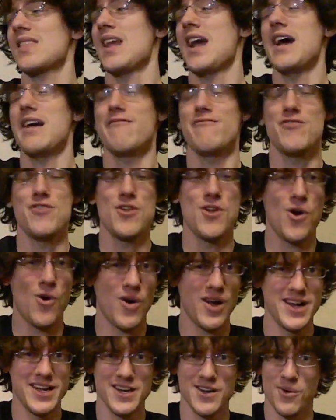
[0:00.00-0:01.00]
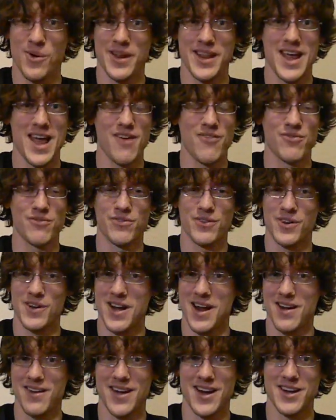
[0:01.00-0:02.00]
I have no idea why they haven't figured
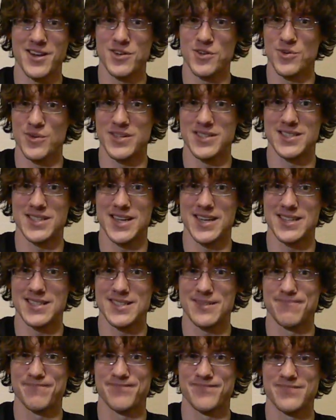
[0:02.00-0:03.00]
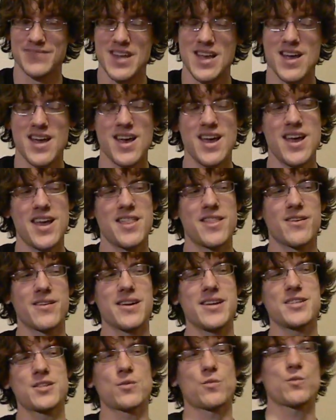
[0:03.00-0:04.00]
out how to do it since. There
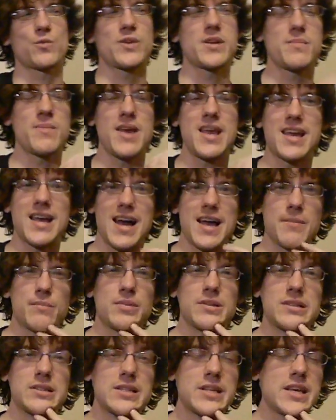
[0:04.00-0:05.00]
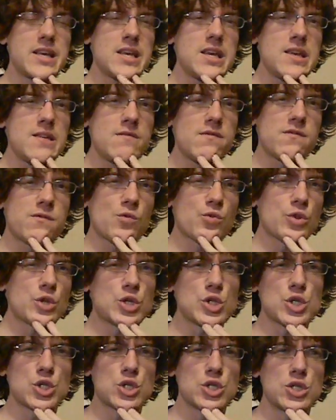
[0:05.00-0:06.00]
is a remake, I believe, for
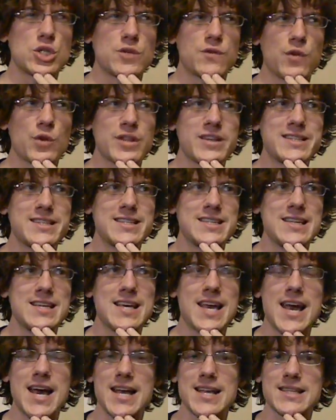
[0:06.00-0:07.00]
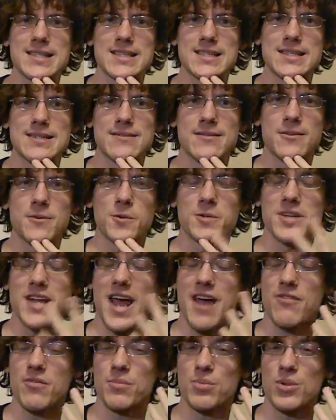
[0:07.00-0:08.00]
the DS, which I
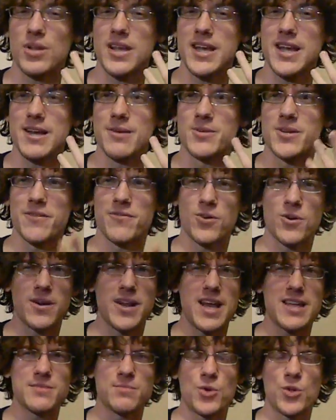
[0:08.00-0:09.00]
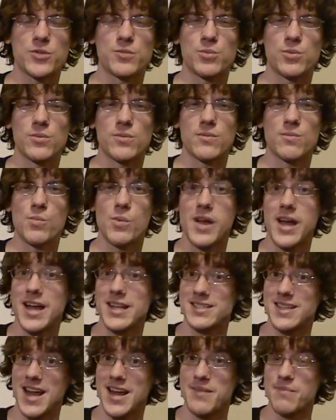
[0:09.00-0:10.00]
haven't played, which I've heard
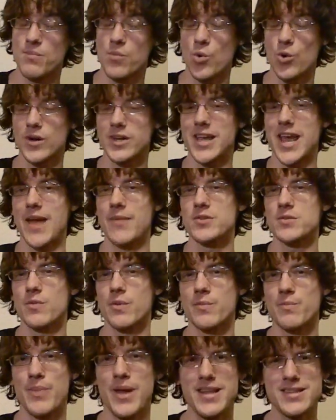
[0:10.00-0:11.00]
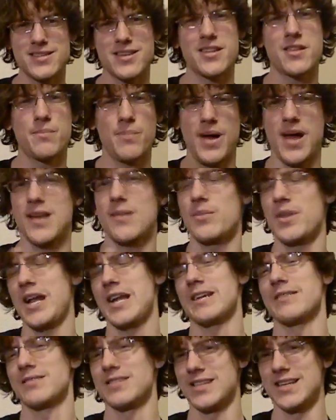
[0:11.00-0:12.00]
has added more games. But basically, the bottom line
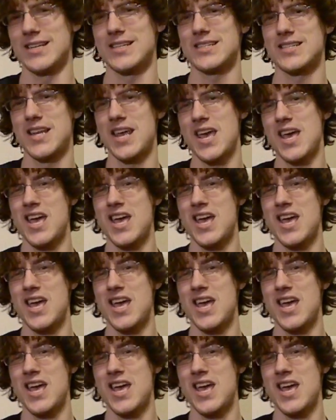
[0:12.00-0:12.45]
is this.